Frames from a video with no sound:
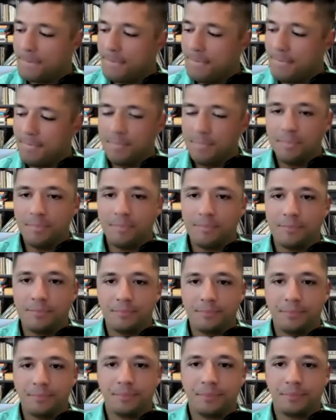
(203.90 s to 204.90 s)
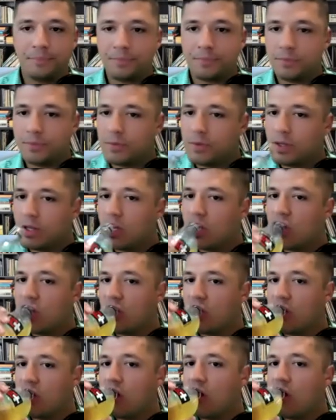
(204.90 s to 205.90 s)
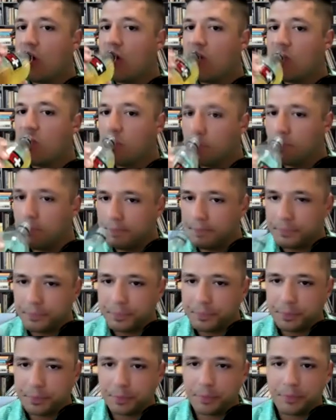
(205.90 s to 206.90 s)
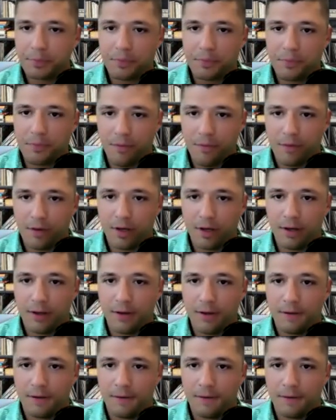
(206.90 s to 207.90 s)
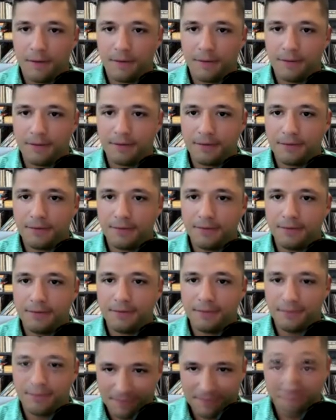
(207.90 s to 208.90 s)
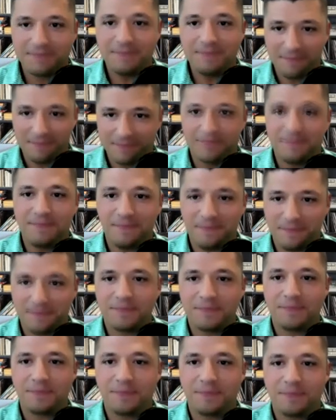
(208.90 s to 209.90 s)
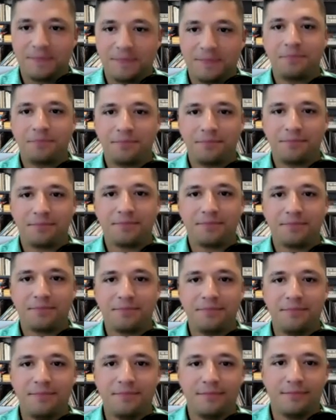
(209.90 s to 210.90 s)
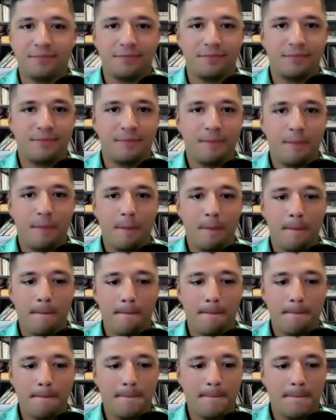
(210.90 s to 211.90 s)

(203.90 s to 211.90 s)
This person isn't speaking.